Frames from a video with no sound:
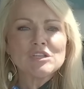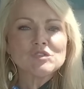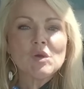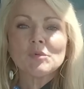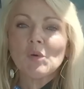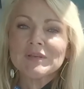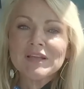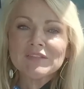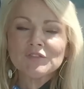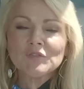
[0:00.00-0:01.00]
So I'm going down
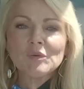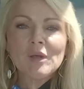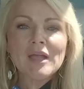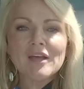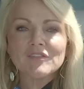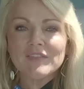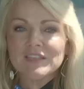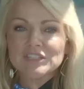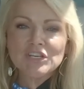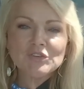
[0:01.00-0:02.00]
the freeway, I've got the
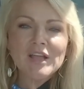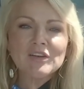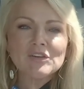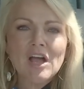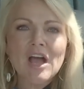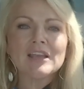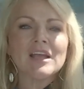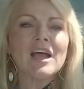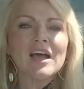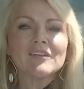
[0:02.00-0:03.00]
generator on,
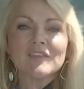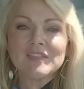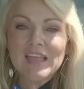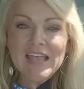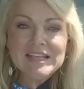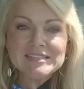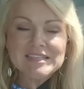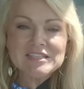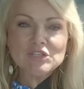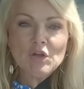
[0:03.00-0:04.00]
I've got the
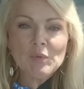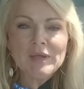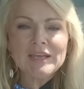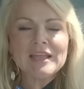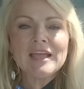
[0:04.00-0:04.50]
ACs going,